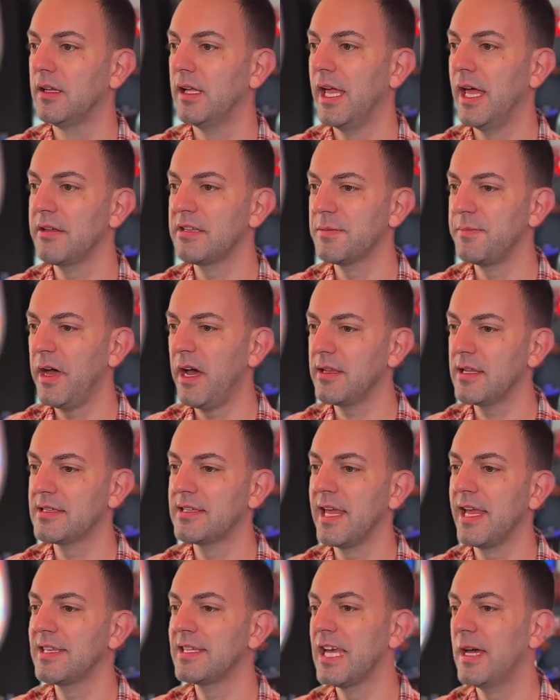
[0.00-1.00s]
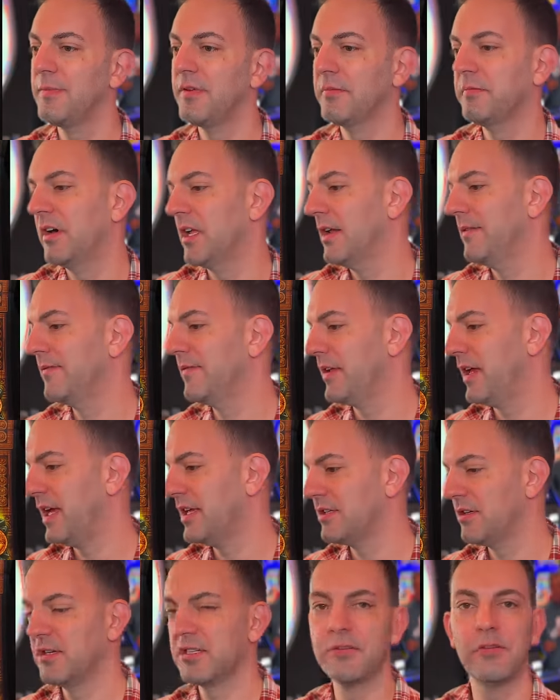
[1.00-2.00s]
I was about to say something, but I'm,
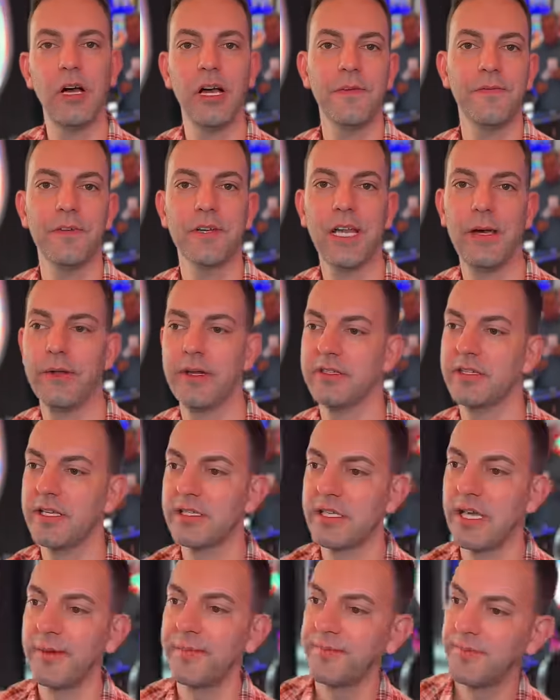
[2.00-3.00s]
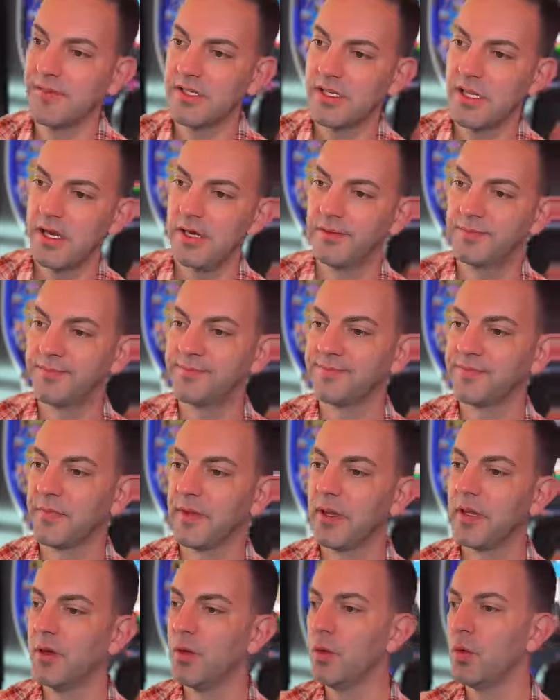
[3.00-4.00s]
as usual, I forget what I was gonna say.
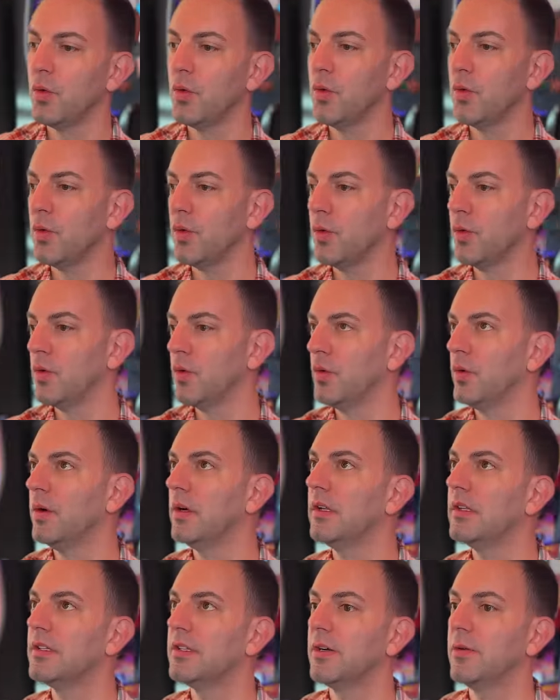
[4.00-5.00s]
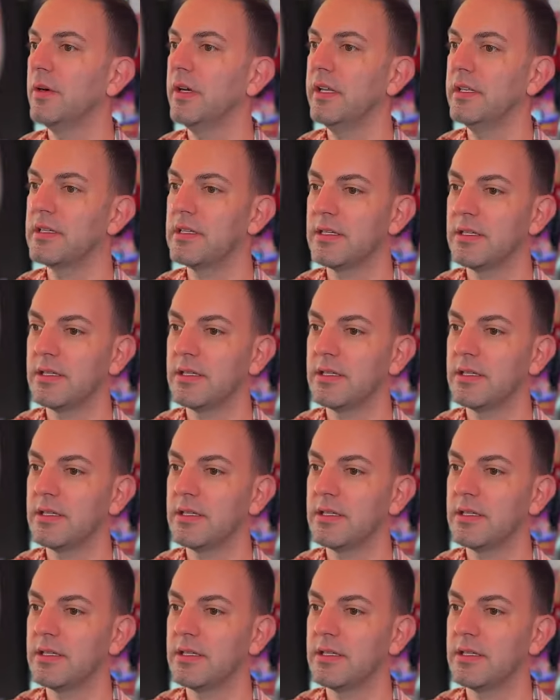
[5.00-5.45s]
So, do it.